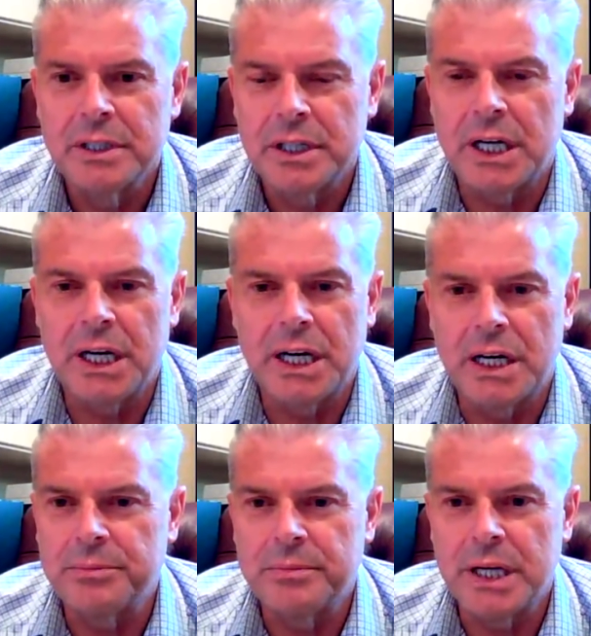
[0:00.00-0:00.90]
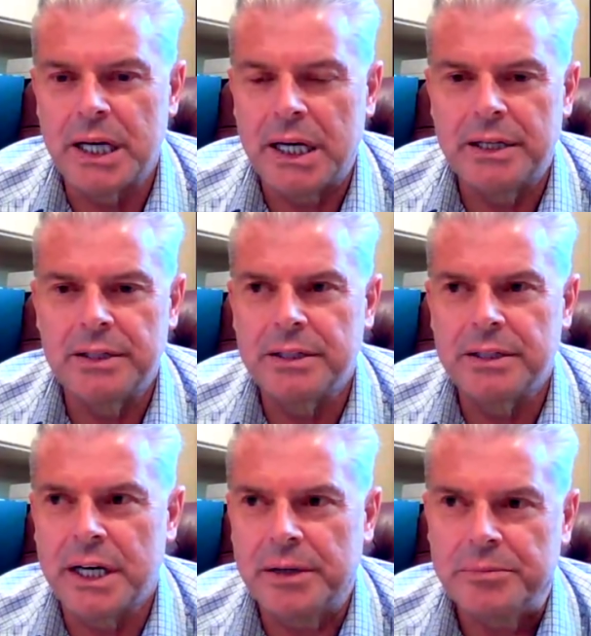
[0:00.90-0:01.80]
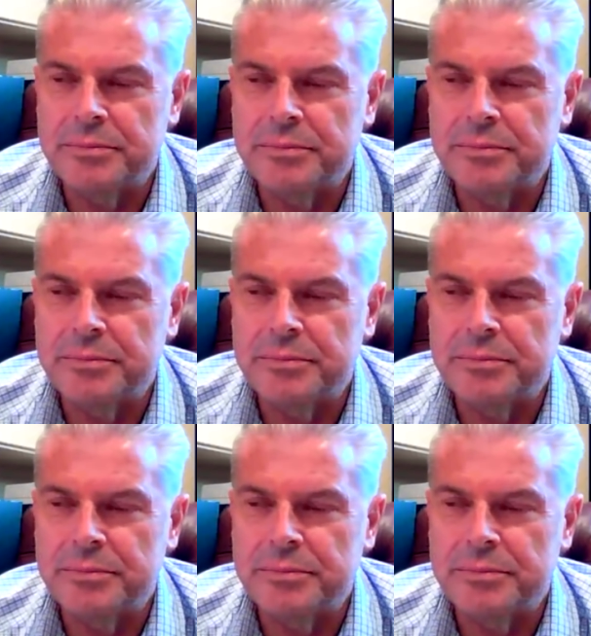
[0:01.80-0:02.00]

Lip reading: I mean, the